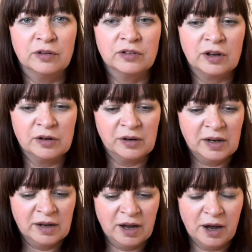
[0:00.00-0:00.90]
So
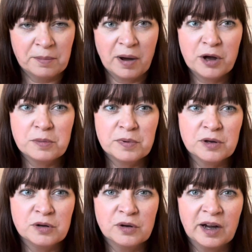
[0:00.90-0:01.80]
I hope
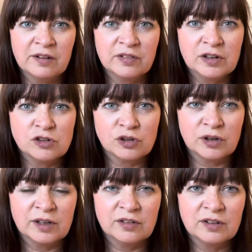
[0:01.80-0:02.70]
you have
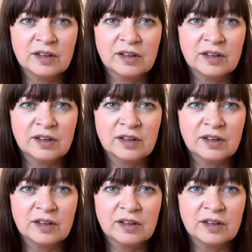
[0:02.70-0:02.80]
enjoyed